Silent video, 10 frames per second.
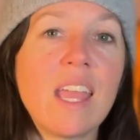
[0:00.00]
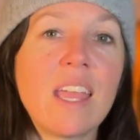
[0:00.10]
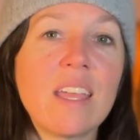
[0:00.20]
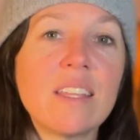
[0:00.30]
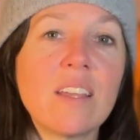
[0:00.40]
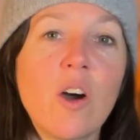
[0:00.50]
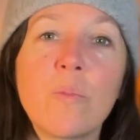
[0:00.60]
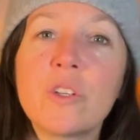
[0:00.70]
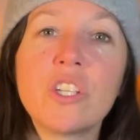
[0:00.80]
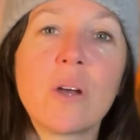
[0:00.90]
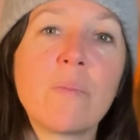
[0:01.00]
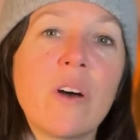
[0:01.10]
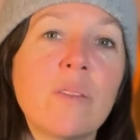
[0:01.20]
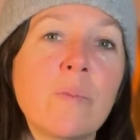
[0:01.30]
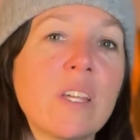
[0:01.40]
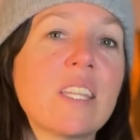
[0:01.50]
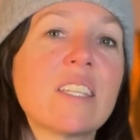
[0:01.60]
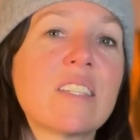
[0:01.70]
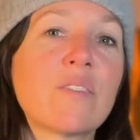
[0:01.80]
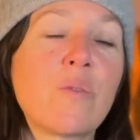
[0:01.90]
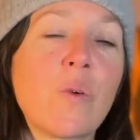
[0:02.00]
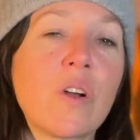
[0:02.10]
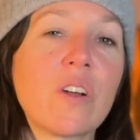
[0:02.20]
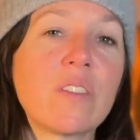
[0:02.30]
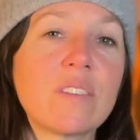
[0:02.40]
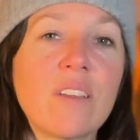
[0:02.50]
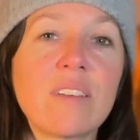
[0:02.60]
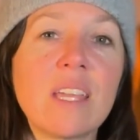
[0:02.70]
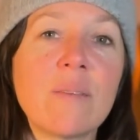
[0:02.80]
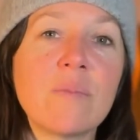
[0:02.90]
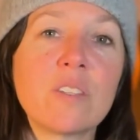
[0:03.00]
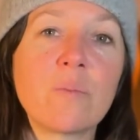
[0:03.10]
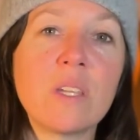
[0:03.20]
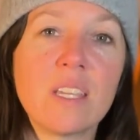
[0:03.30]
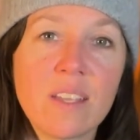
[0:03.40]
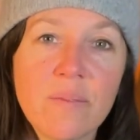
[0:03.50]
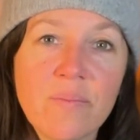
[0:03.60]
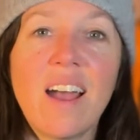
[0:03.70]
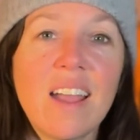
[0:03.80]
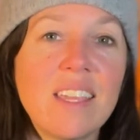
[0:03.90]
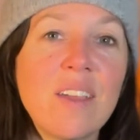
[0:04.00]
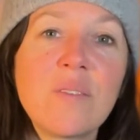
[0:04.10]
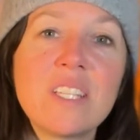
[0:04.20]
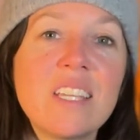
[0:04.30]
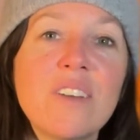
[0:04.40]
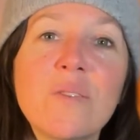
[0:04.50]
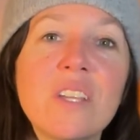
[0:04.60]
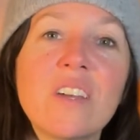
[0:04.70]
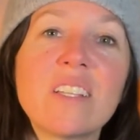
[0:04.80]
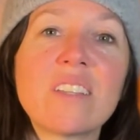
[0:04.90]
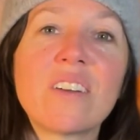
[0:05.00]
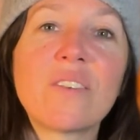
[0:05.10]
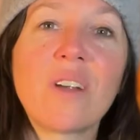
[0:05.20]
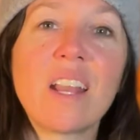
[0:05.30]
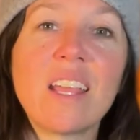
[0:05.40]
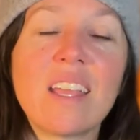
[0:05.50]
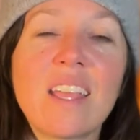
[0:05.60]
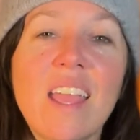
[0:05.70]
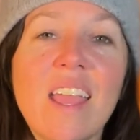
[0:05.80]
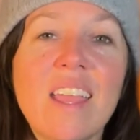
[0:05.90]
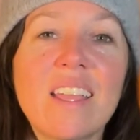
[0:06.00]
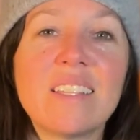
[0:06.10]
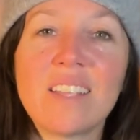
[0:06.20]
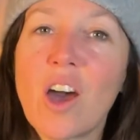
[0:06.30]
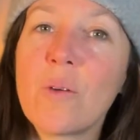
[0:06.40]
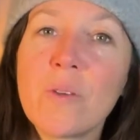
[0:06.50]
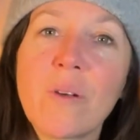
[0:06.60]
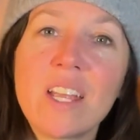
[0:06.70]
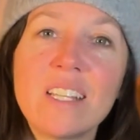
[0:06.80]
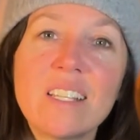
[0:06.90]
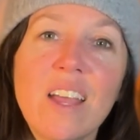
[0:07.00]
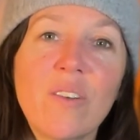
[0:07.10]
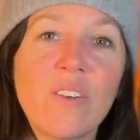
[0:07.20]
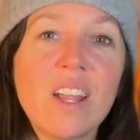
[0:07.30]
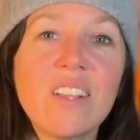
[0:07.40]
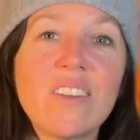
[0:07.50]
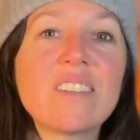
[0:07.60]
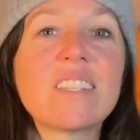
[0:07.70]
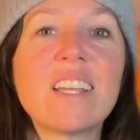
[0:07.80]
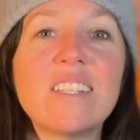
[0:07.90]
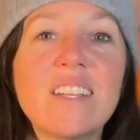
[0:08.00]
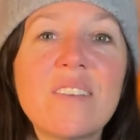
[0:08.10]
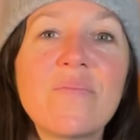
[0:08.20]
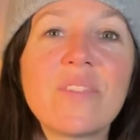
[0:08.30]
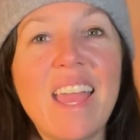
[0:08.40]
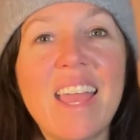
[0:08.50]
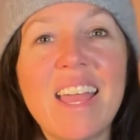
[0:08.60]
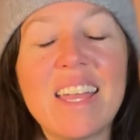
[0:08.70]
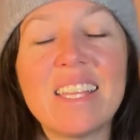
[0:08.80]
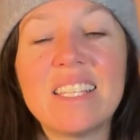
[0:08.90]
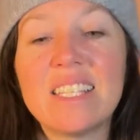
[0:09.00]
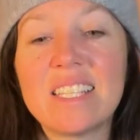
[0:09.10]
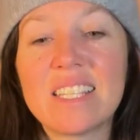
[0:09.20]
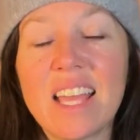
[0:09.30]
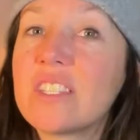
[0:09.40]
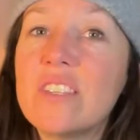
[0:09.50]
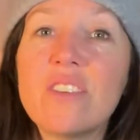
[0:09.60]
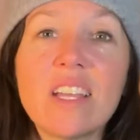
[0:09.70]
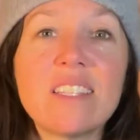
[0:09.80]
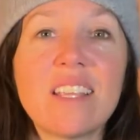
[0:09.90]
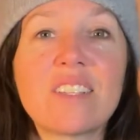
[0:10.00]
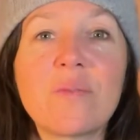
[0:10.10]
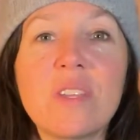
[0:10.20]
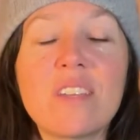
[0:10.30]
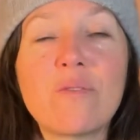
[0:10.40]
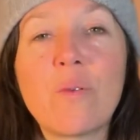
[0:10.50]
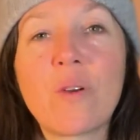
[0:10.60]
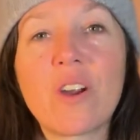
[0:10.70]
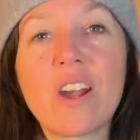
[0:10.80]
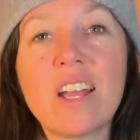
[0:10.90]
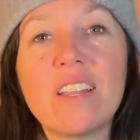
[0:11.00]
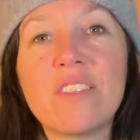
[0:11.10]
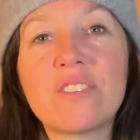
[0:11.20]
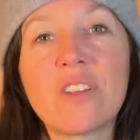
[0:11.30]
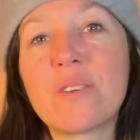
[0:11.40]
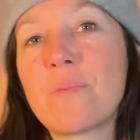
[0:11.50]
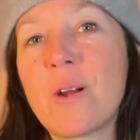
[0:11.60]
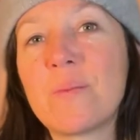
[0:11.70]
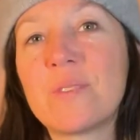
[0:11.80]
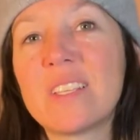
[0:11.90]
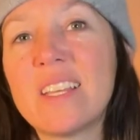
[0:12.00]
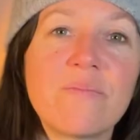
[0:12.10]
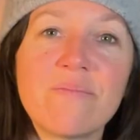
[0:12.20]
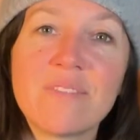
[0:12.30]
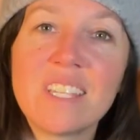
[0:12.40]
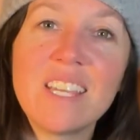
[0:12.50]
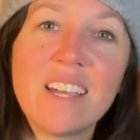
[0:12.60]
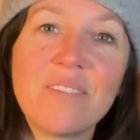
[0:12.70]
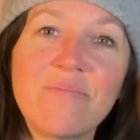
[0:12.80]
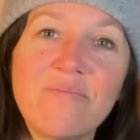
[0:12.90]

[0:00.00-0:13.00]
and I'll put you up on the playlist for the Song Game this week. I can't wait to hear what you guys are writing, and I'll be writing right alongside you. And I'll see you guys next week for another song prompt. See ya.